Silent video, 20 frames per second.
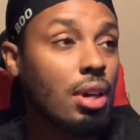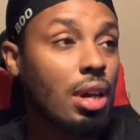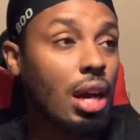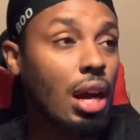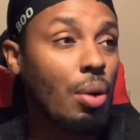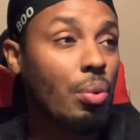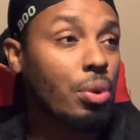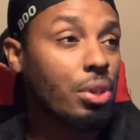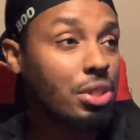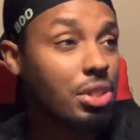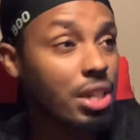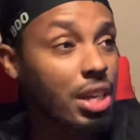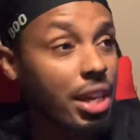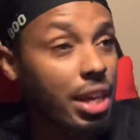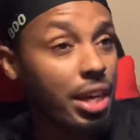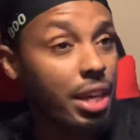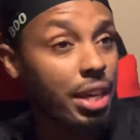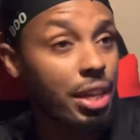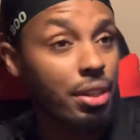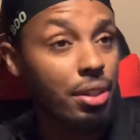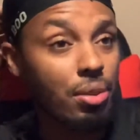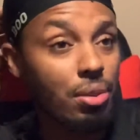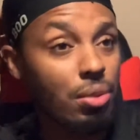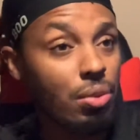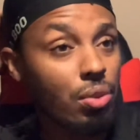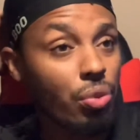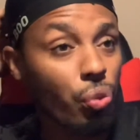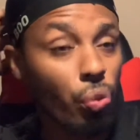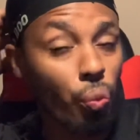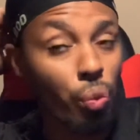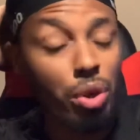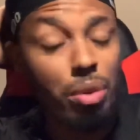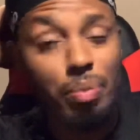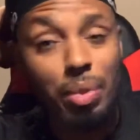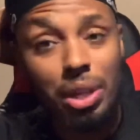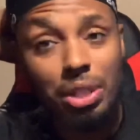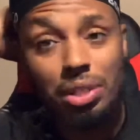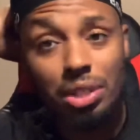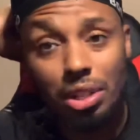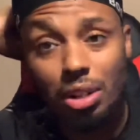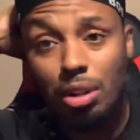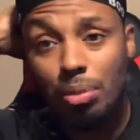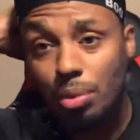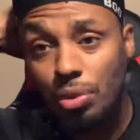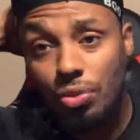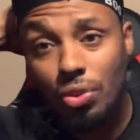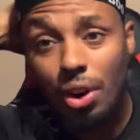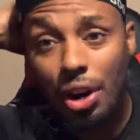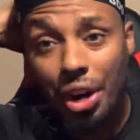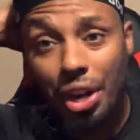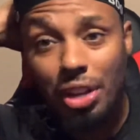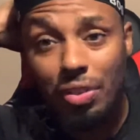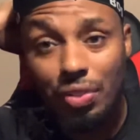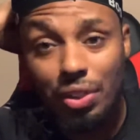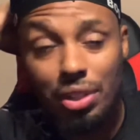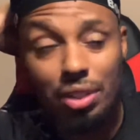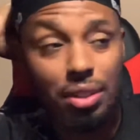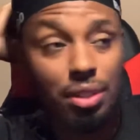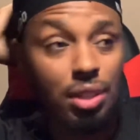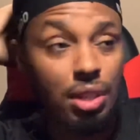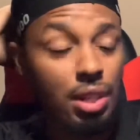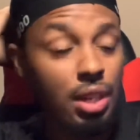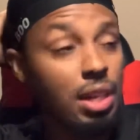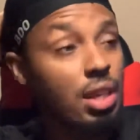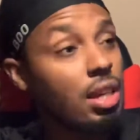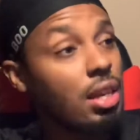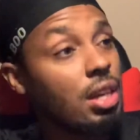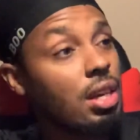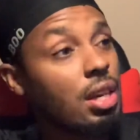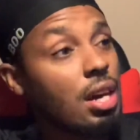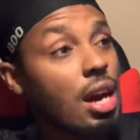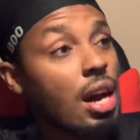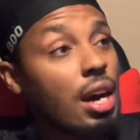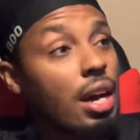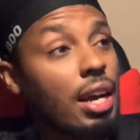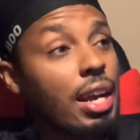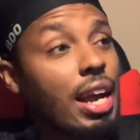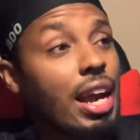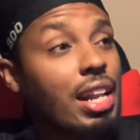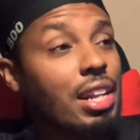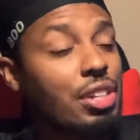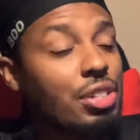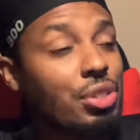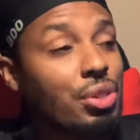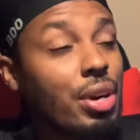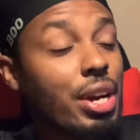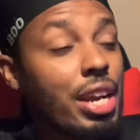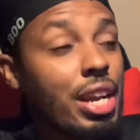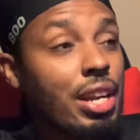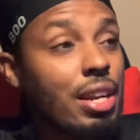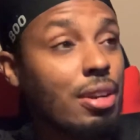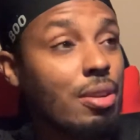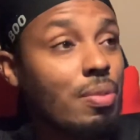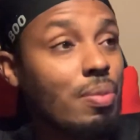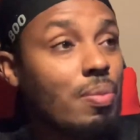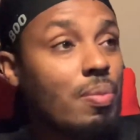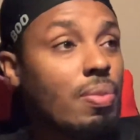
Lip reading: I want to say 3 months ago, before I even got into trading.